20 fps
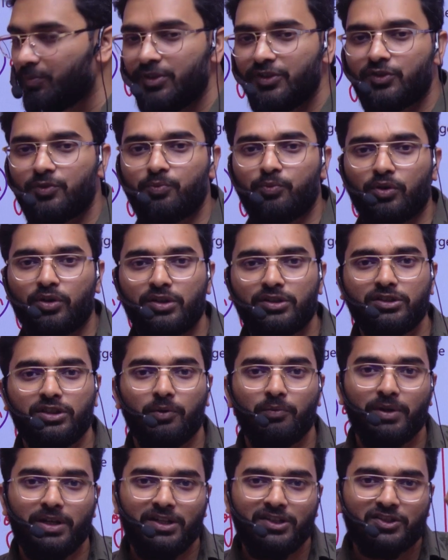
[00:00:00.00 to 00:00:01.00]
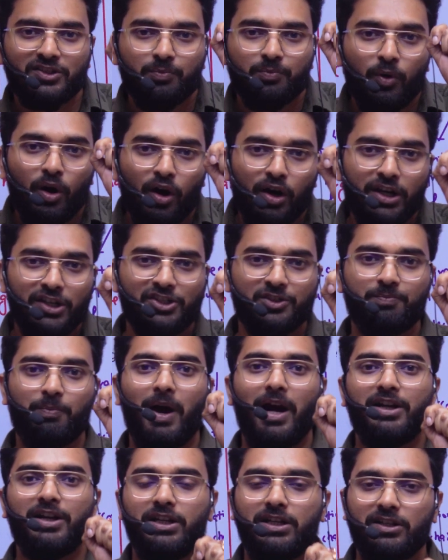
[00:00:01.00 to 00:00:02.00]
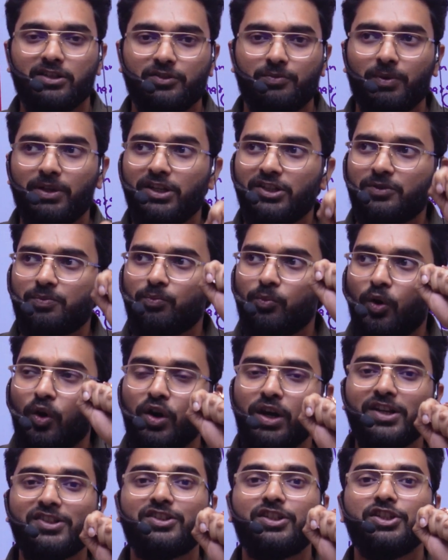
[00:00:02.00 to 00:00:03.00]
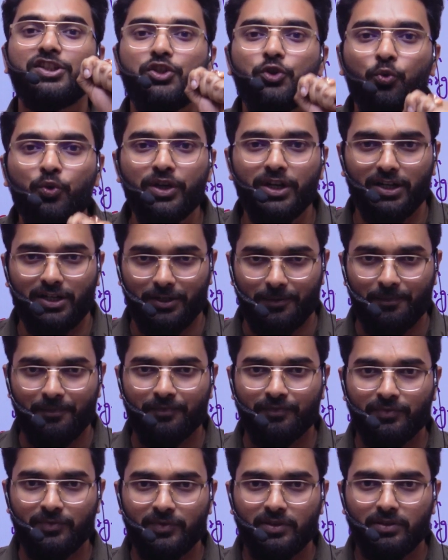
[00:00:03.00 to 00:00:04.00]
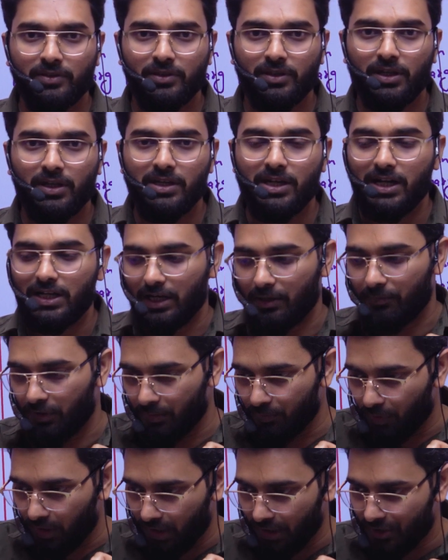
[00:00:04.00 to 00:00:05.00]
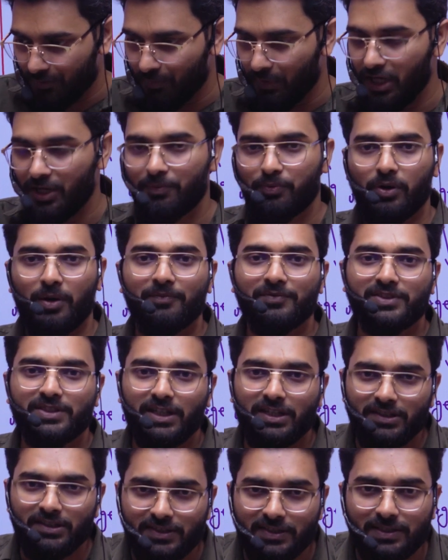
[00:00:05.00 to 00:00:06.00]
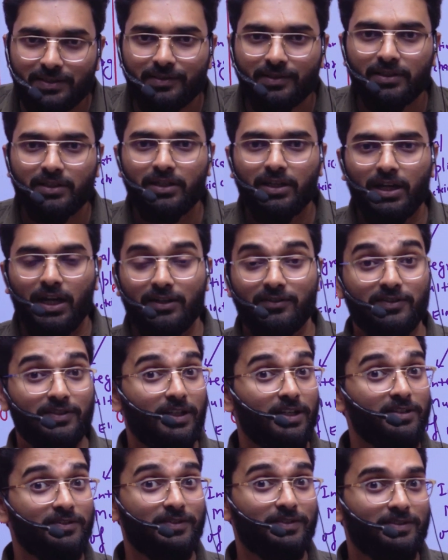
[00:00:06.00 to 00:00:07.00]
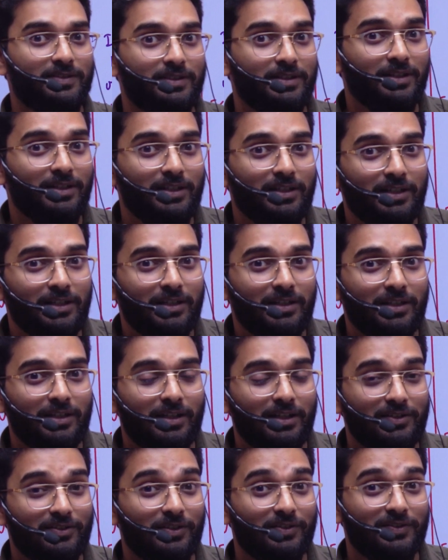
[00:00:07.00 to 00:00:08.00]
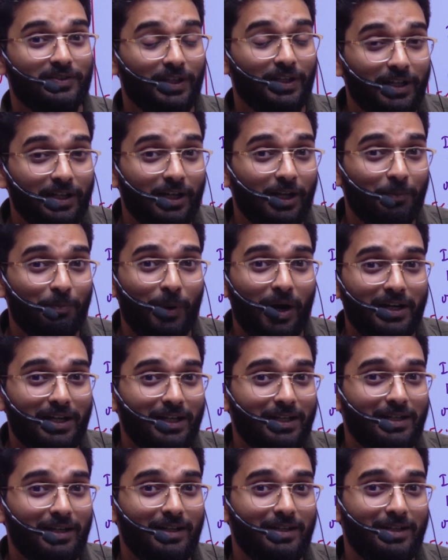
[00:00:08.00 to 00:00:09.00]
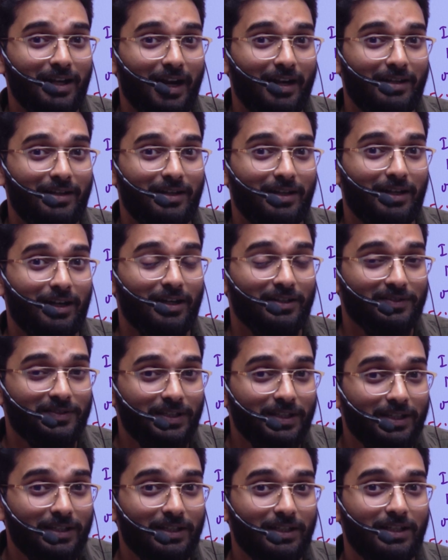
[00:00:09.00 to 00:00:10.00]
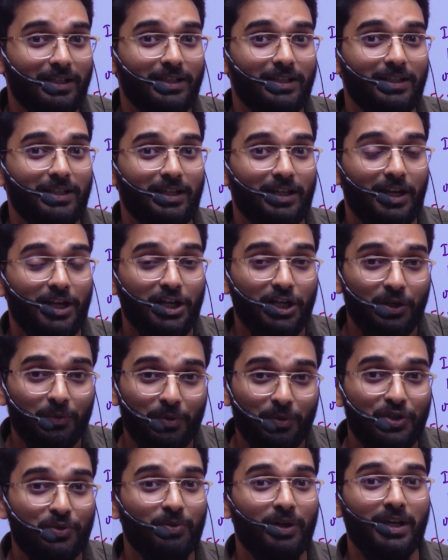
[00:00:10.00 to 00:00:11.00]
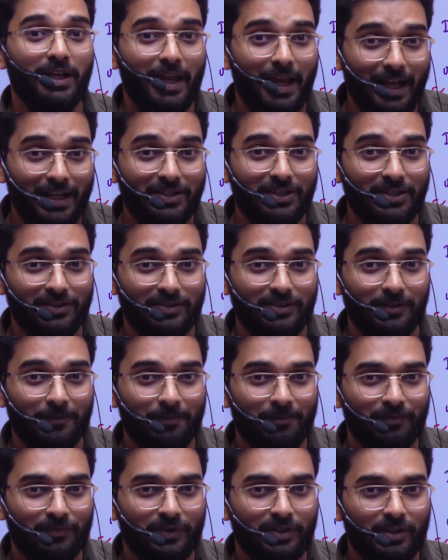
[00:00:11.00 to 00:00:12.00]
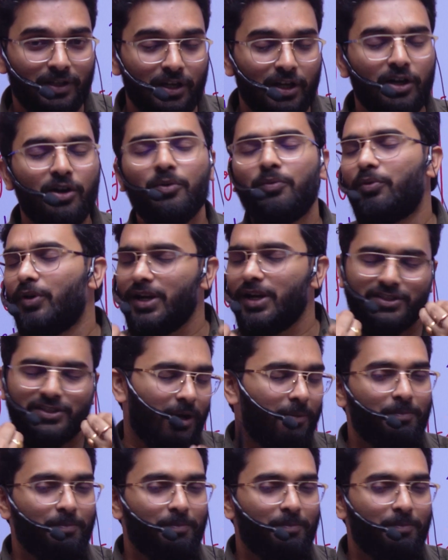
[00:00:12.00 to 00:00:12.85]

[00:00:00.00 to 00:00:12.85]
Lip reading: what? The very smallest particles, very smallest unit, that our body is made from cells, and cells is the single particle that are singly individually exist. For example,